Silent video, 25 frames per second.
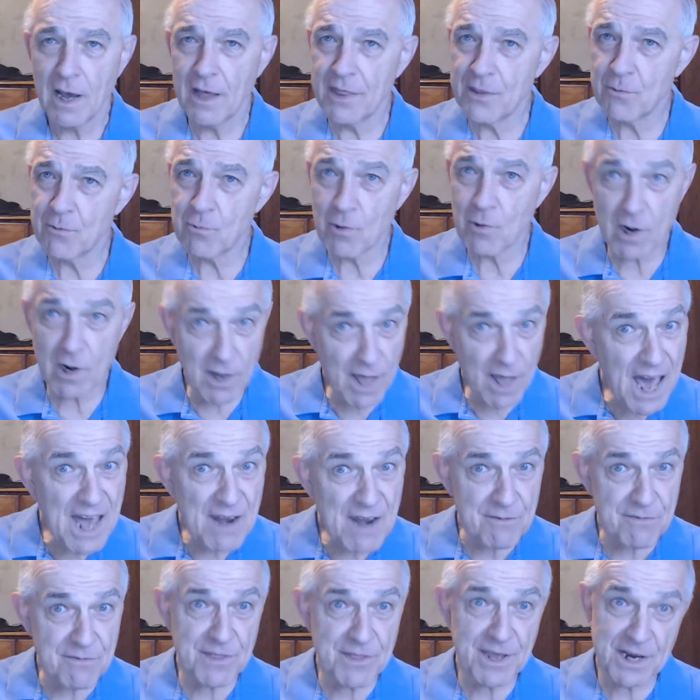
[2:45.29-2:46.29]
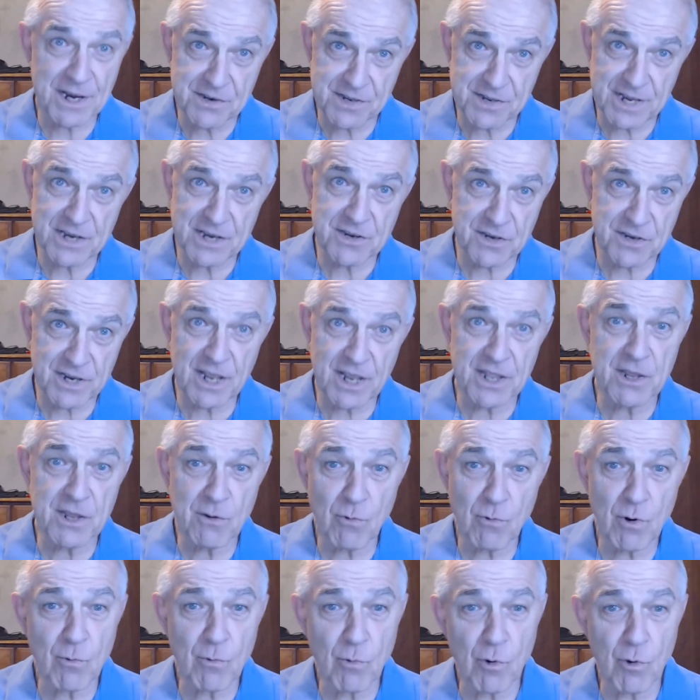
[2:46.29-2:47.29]
There were a lot of things they said that
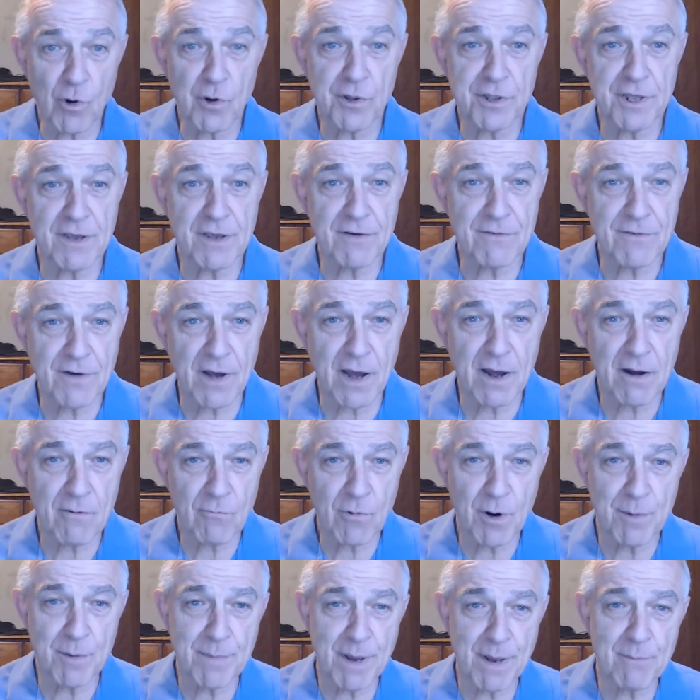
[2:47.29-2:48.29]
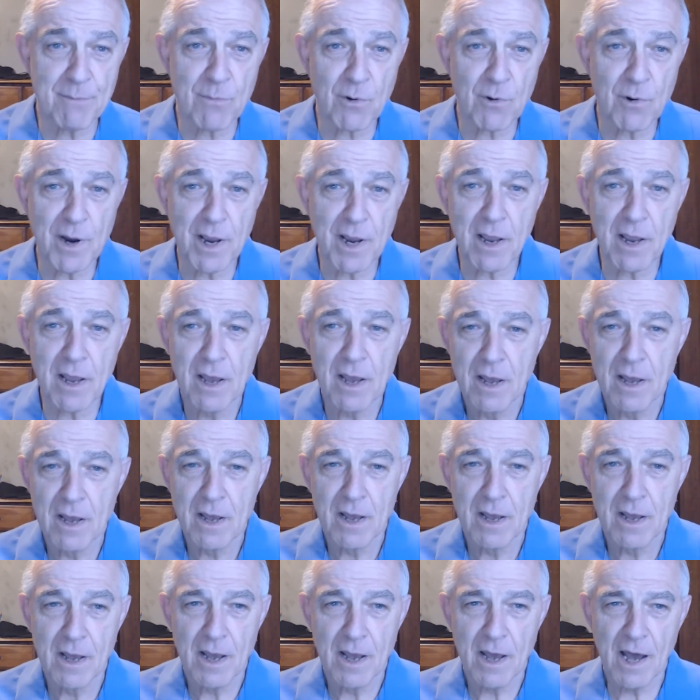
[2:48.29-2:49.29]
were worthy of remembering,
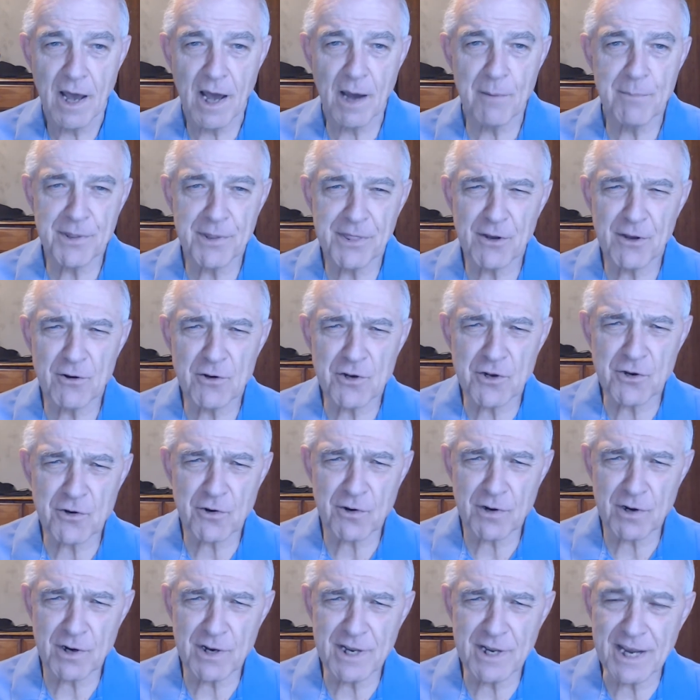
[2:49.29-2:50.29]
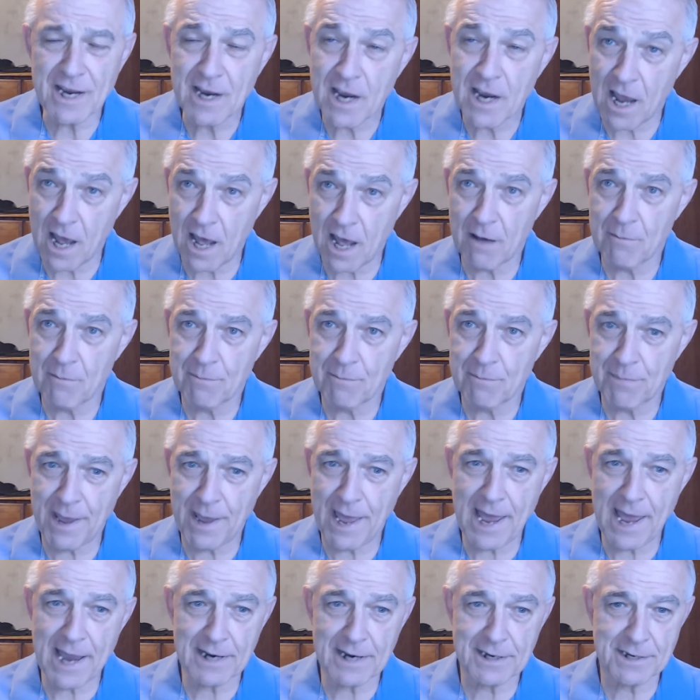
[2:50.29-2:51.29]
but they're certainly
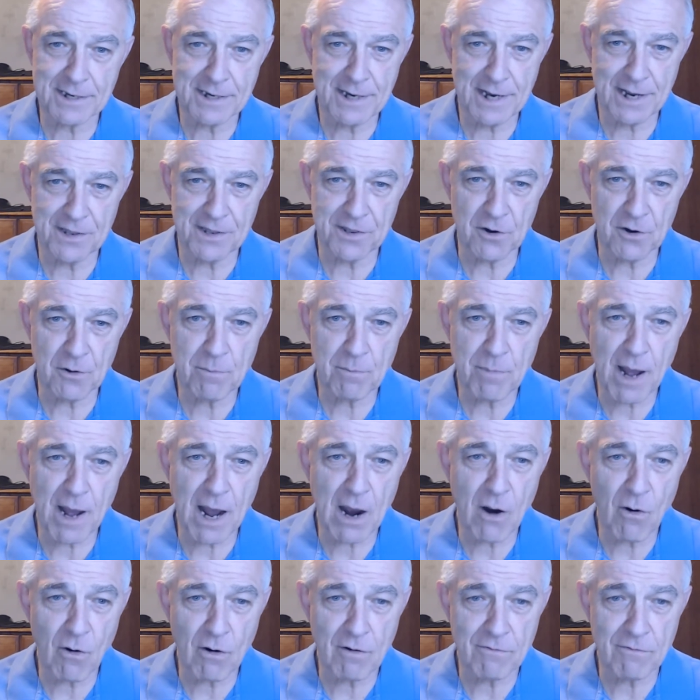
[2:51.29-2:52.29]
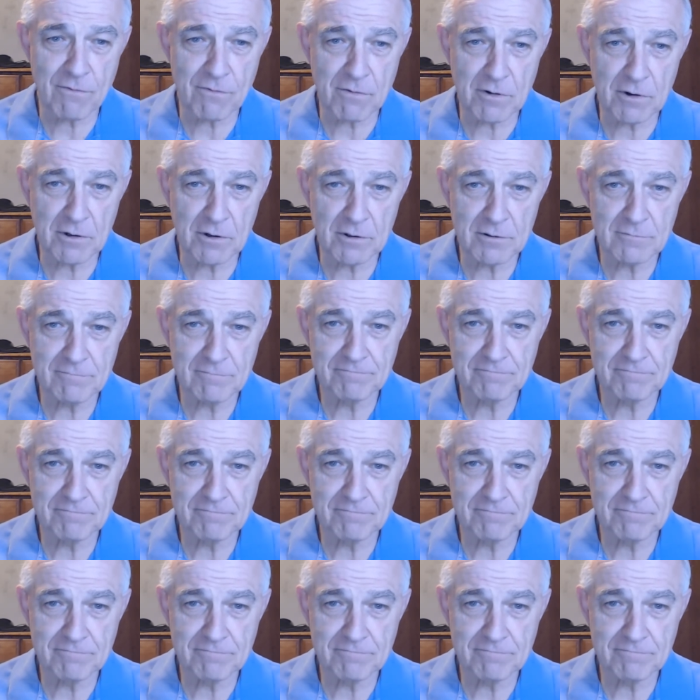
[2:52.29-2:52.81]
compact and they're powerful.